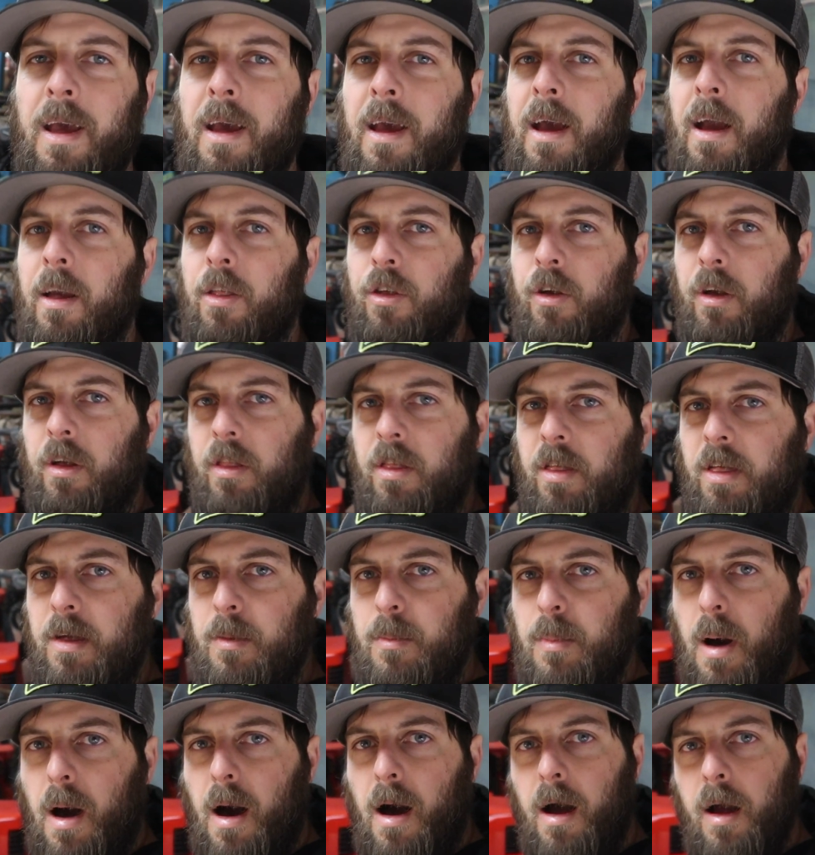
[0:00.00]
As you can see
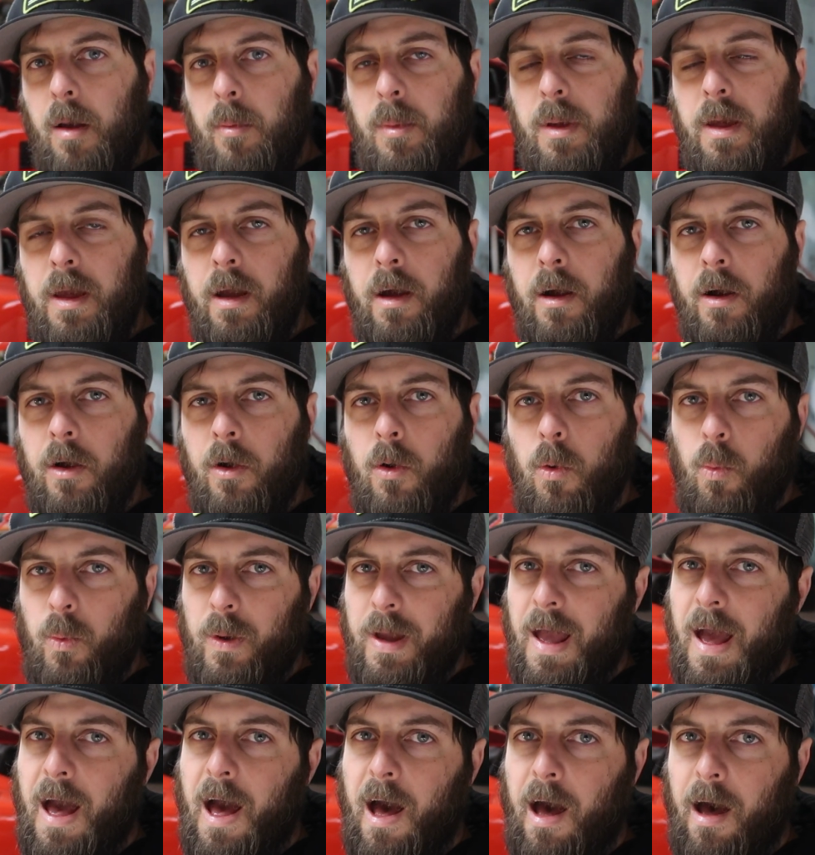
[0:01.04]
behind me here, we
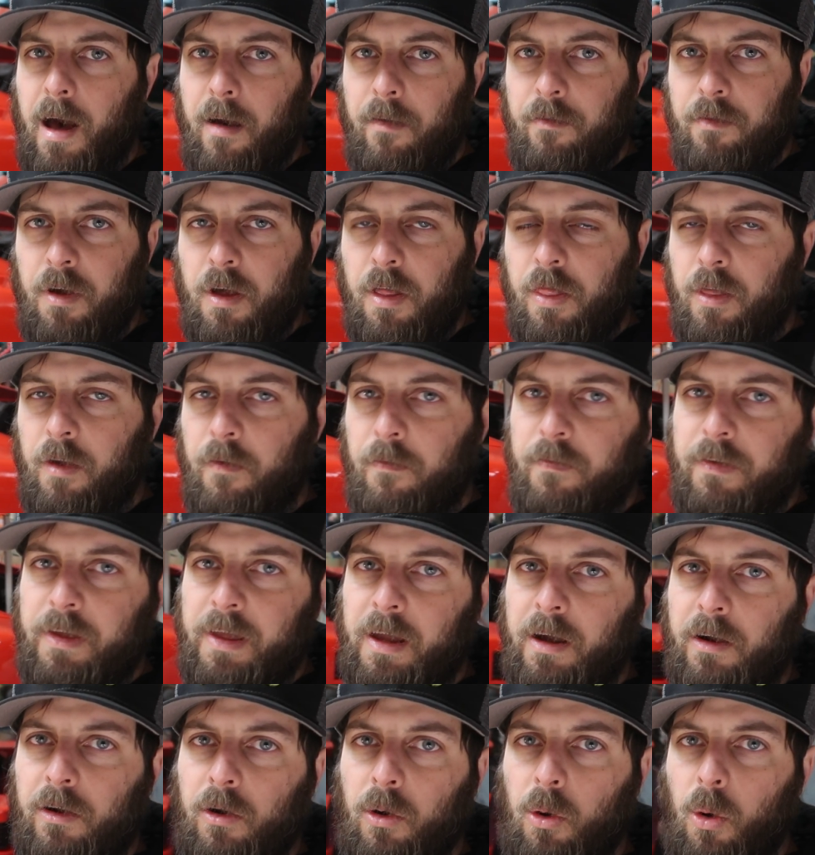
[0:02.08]
have the
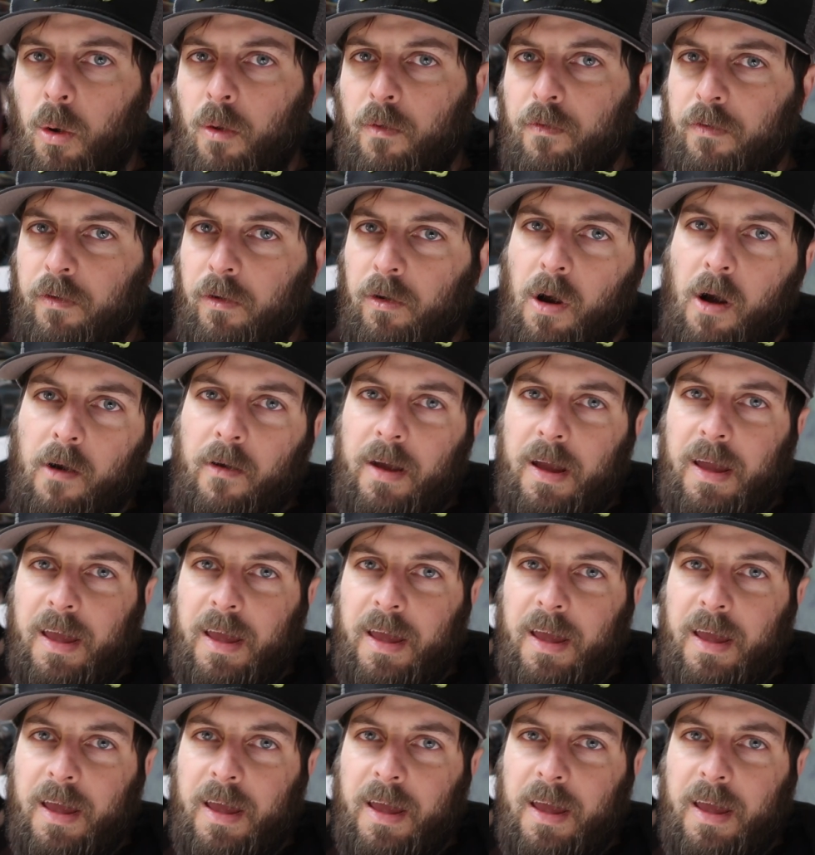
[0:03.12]
Fiero Ferrari